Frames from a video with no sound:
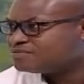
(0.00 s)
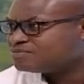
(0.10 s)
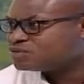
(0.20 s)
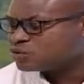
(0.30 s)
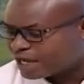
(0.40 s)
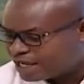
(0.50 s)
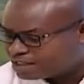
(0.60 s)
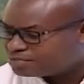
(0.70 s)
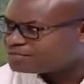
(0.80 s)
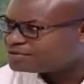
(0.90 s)
to
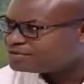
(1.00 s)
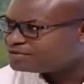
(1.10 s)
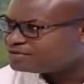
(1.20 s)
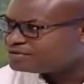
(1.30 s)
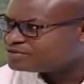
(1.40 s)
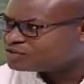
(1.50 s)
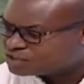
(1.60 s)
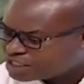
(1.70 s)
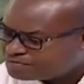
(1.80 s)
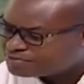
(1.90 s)
help
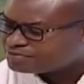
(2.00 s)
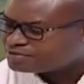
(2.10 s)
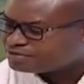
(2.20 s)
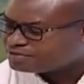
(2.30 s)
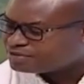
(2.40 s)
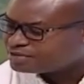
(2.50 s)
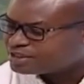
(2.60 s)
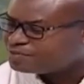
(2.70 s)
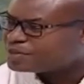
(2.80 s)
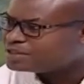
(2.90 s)
shape
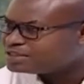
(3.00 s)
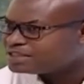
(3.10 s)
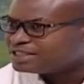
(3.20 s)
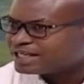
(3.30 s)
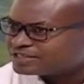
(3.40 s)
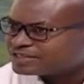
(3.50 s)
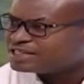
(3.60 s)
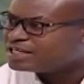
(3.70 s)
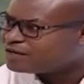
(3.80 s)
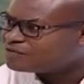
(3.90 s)
the policy, the
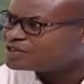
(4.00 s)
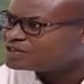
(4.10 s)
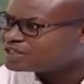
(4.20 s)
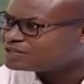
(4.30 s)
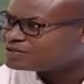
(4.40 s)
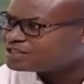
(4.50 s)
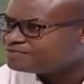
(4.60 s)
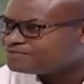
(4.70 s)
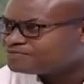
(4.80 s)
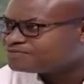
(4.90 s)
agenda of this country,
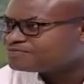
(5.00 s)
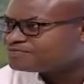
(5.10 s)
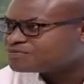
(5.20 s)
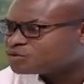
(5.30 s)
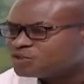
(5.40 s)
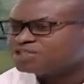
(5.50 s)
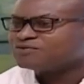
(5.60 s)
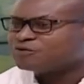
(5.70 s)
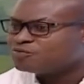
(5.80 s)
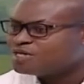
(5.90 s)
which
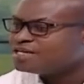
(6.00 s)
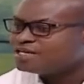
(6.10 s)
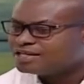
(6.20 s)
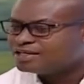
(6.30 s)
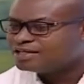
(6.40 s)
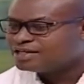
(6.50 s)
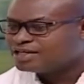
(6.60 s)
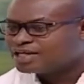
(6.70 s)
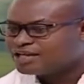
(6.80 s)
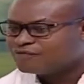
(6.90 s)
for me,
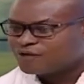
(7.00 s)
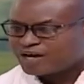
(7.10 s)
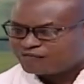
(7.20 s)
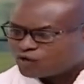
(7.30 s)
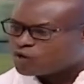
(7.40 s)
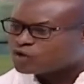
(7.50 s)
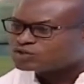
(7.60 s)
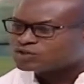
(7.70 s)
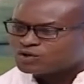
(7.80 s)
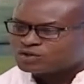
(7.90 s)
if we are
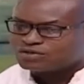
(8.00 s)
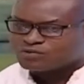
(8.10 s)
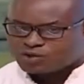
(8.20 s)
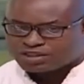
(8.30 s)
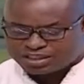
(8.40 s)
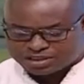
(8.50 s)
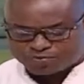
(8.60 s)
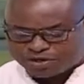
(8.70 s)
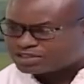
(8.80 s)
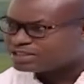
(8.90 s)
focused on what this
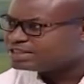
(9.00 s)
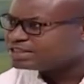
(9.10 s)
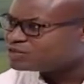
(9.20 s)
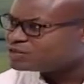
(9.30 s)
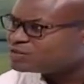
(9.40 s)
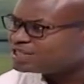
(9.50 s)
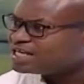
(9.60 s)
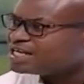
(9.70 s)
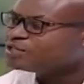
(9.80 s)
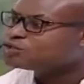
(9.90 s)
president is doing,
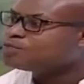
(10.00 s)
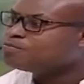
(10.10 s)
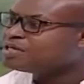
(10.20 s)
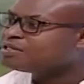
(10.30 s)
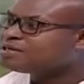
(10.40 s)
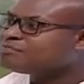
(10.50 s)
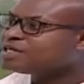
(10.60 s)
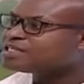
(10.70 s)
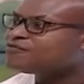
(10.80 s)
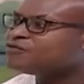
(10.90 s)
is to build a
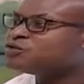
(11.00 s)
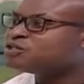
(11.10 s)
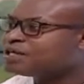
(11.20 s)
better future